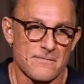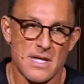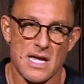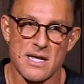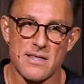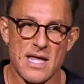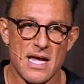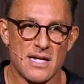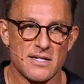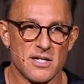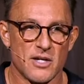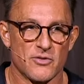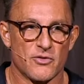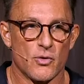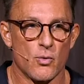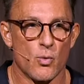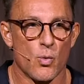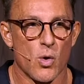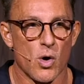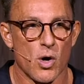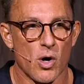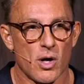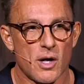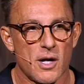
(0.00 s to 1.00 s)
And that doesn't
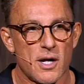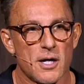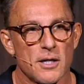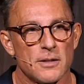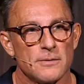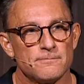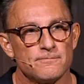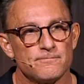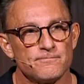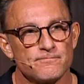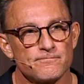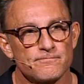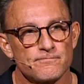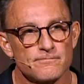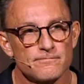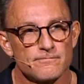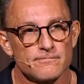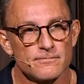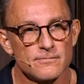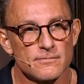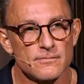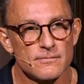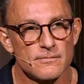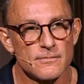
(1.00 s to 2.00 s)
work.
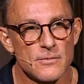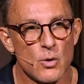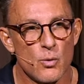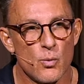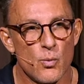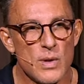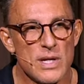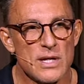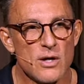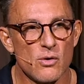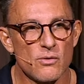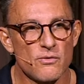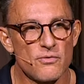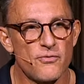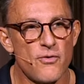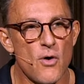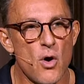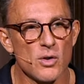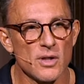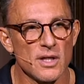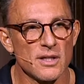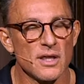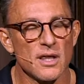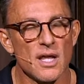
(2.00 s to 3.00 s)
We don't
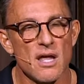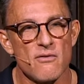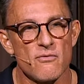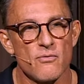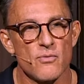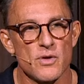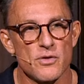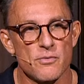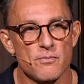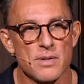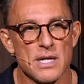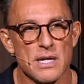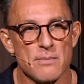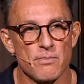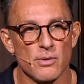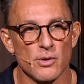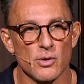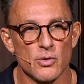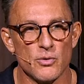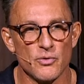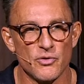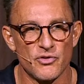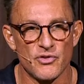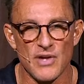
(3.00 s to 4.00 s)
fall in love with people
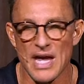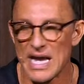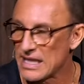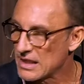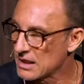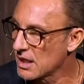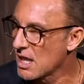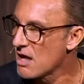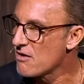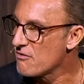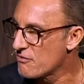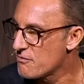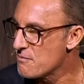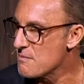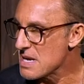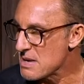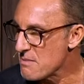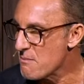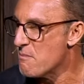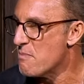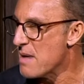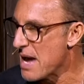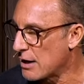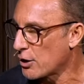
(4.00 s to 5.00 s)
who say, Love me
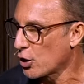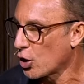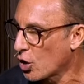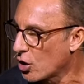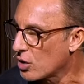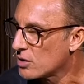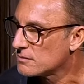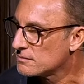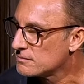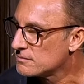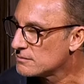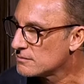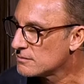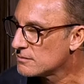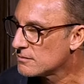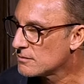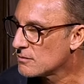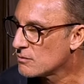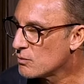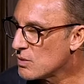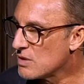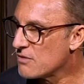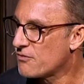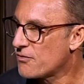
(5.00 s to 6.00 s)
better.
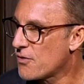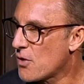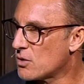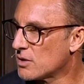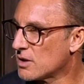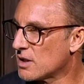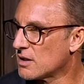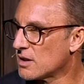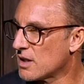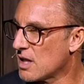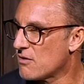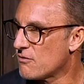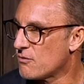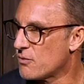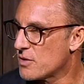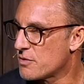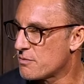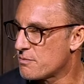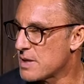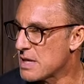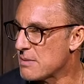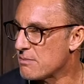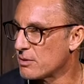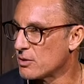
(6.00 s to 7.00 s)
We fall in love
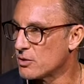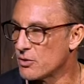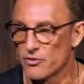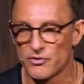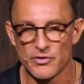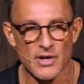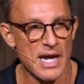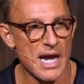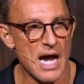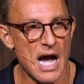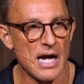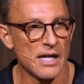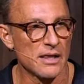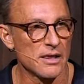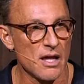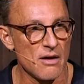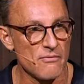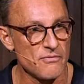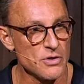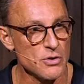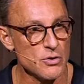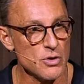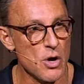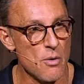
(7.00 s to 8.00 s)
with people who say, I
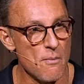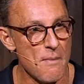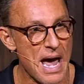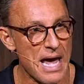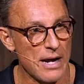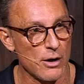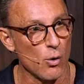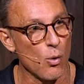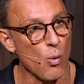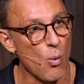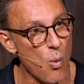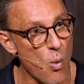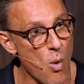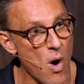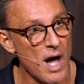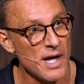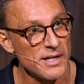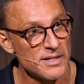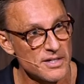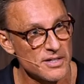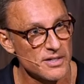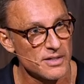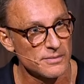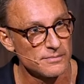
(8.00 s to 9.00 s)
love you no matter
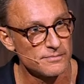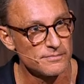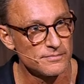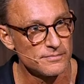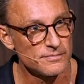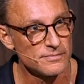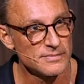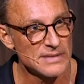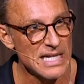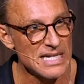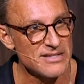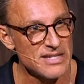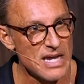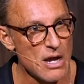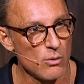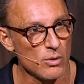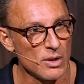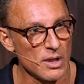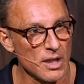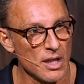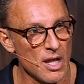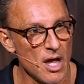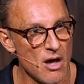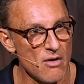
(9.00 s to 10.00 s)
what. That's how
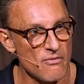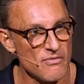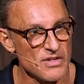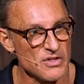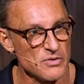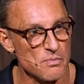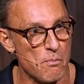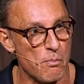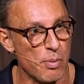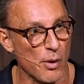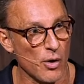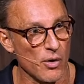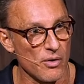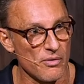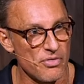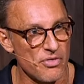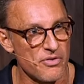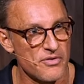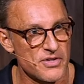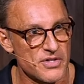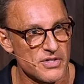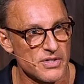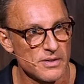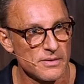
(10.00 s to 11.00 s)
love is
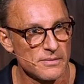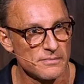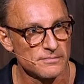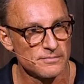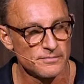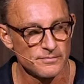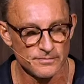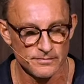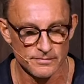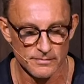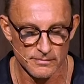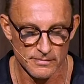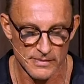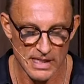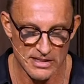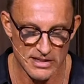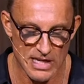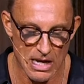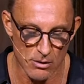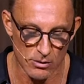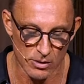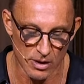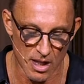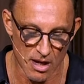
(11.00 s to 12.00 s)
birthed. That's
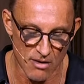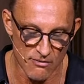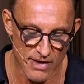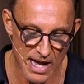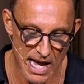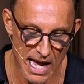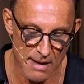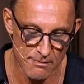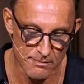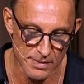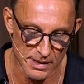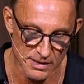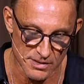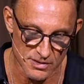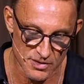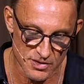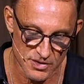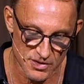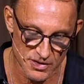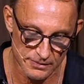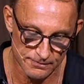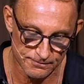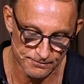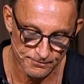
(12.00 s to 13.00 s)
how love
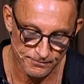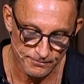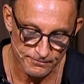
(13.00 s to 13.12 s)
happens.